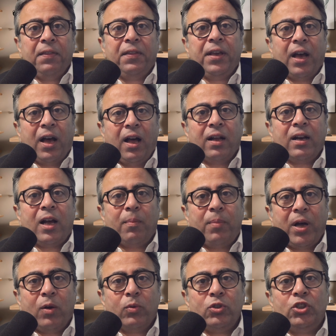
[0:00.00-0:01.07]
they are
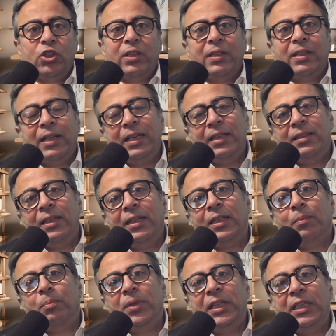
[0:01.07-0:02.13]
about
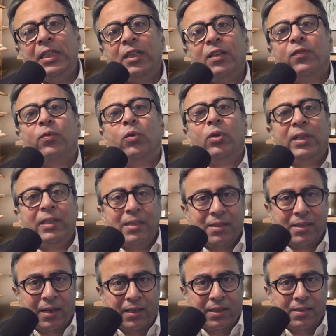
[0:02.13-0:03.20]
generating meaningful
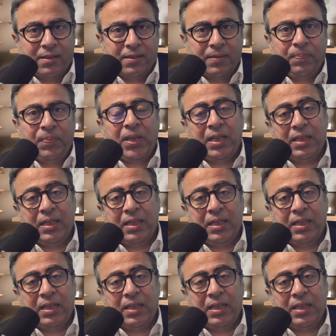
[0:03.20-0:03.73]
insights